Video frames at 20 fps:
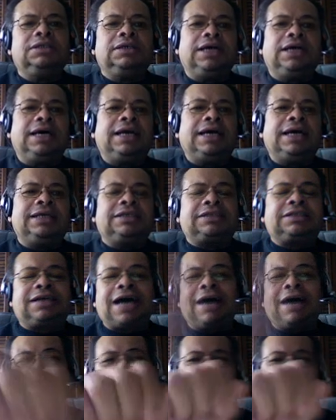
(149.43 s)
And I just
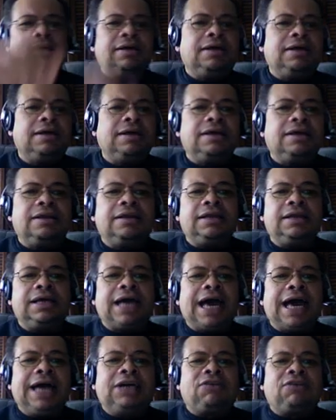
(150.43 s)
copy the
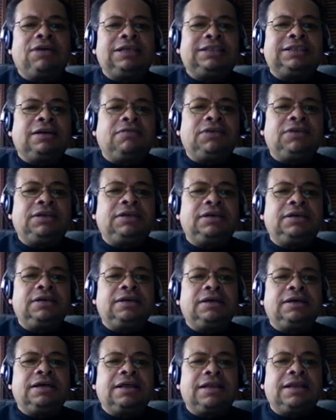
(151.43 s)
address of it
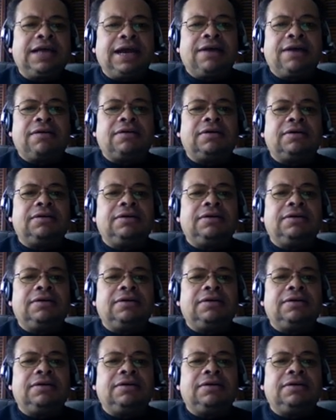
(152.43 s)
there.